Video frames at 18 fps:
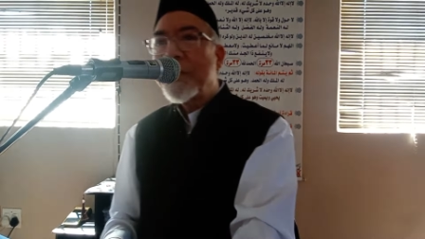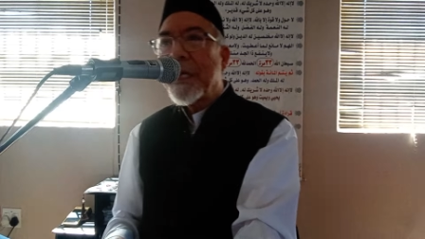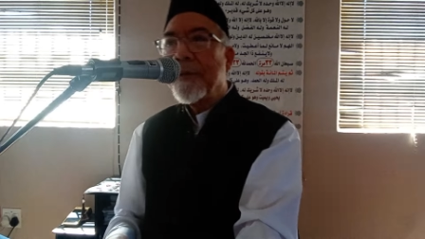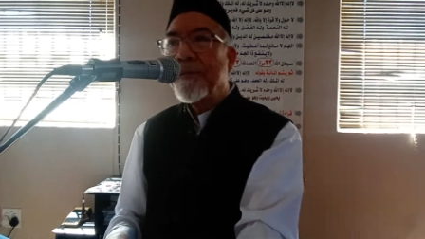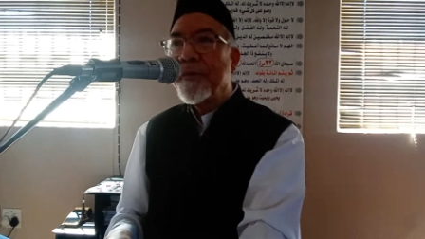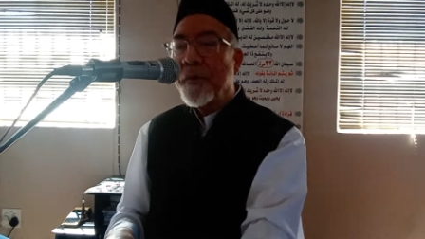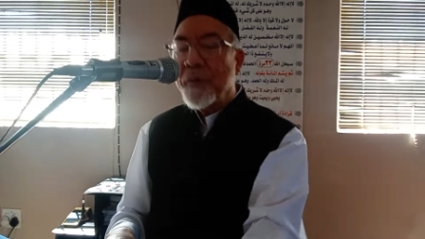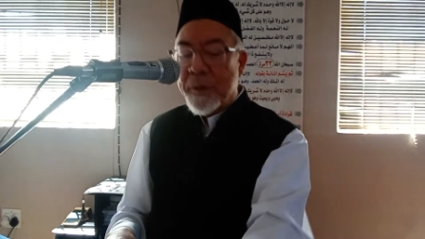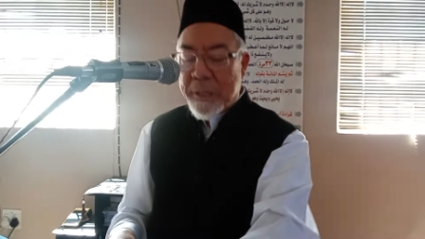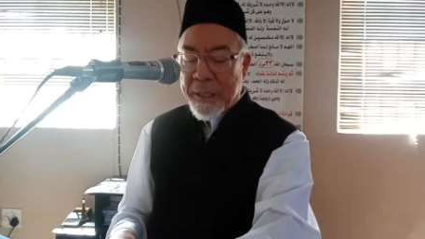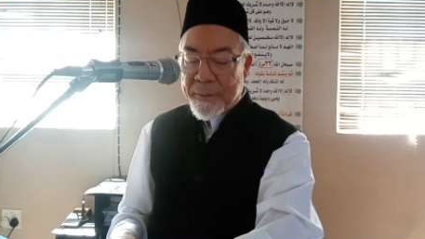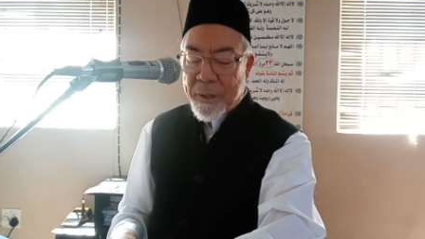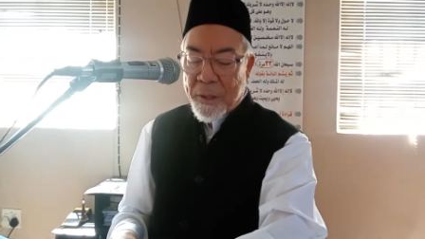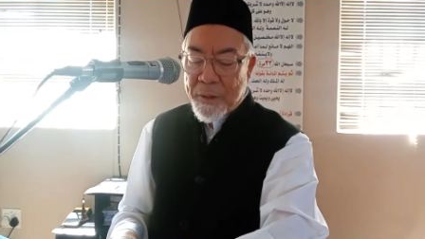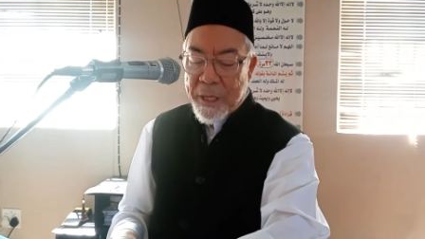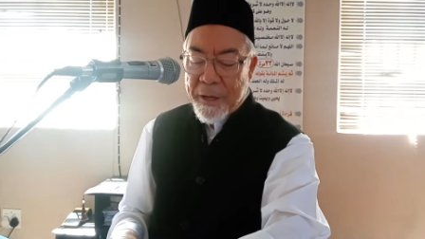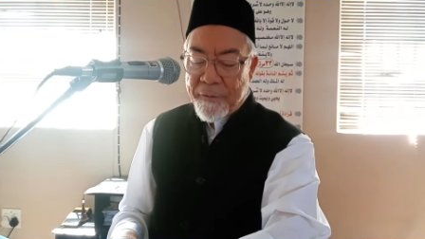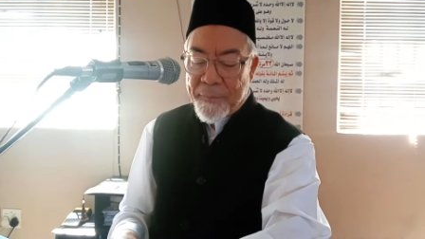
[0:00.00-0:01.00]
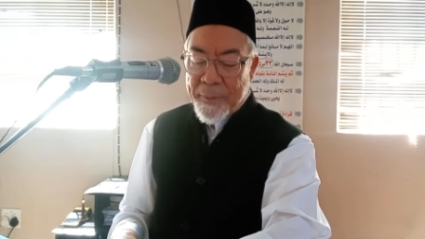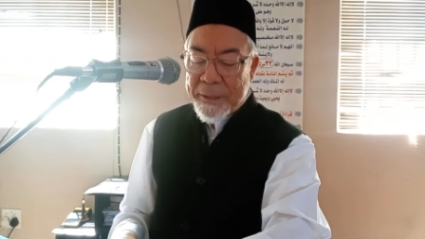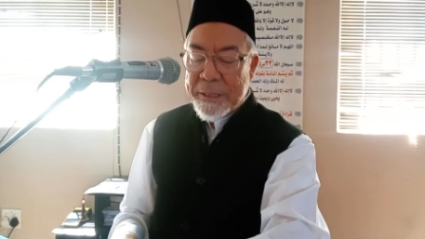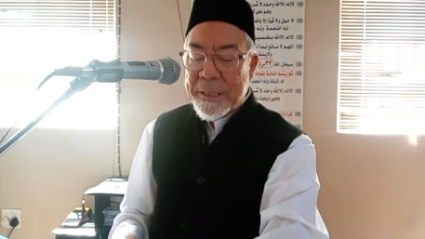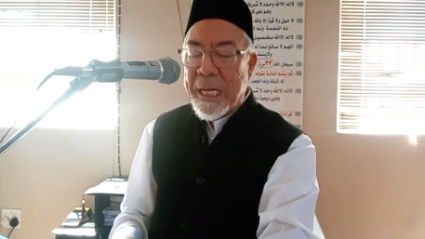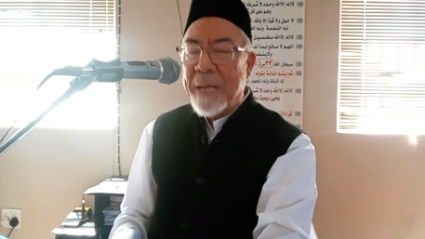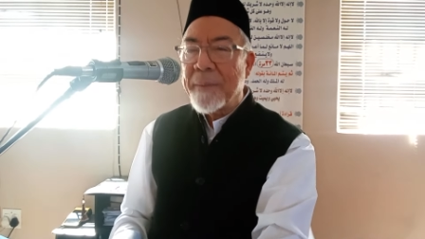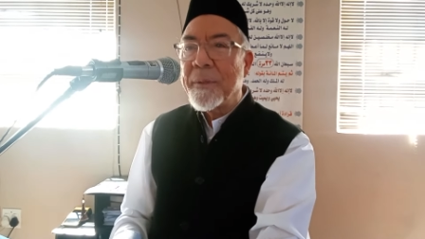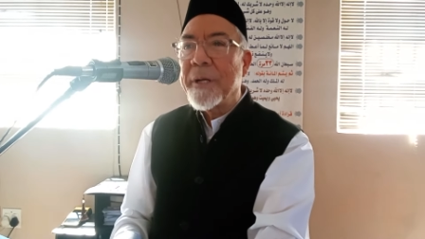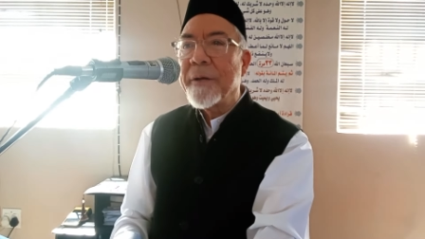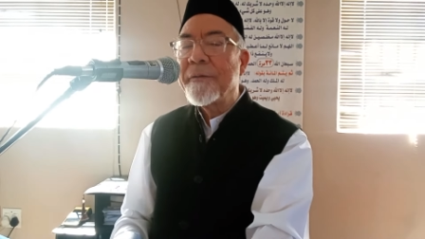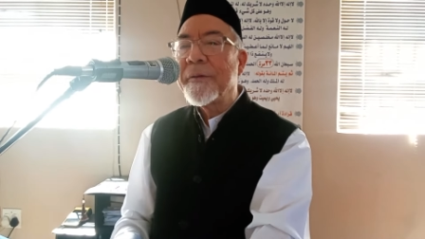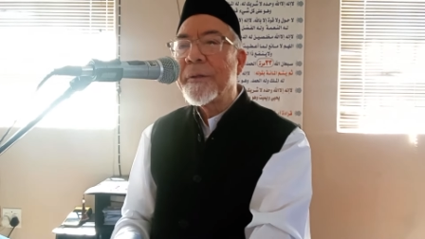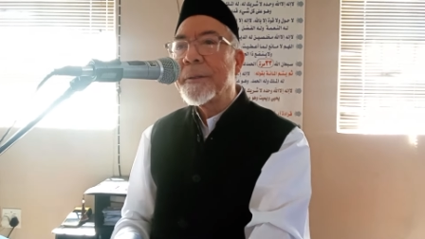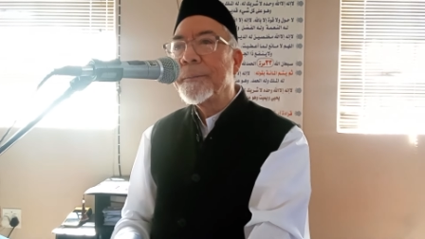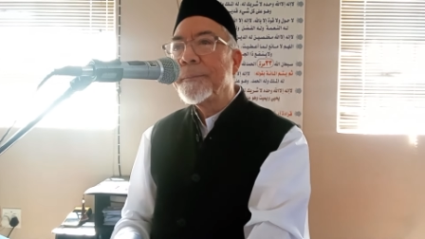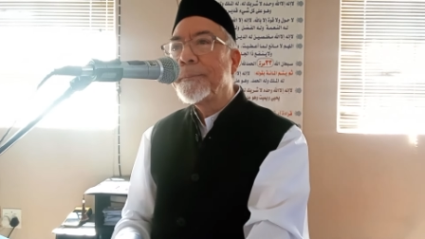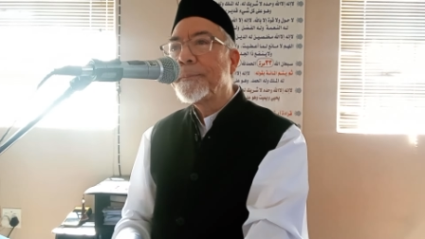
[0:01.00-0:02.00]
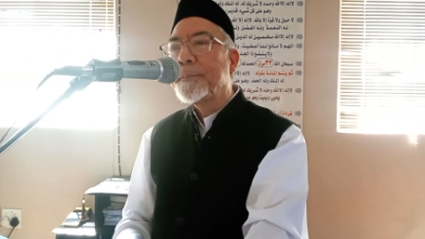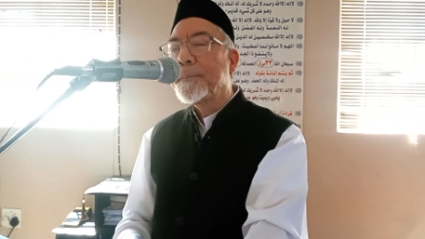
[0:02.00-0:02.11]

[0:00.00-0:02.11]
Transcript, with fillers: to say a few words. I don't have much time left.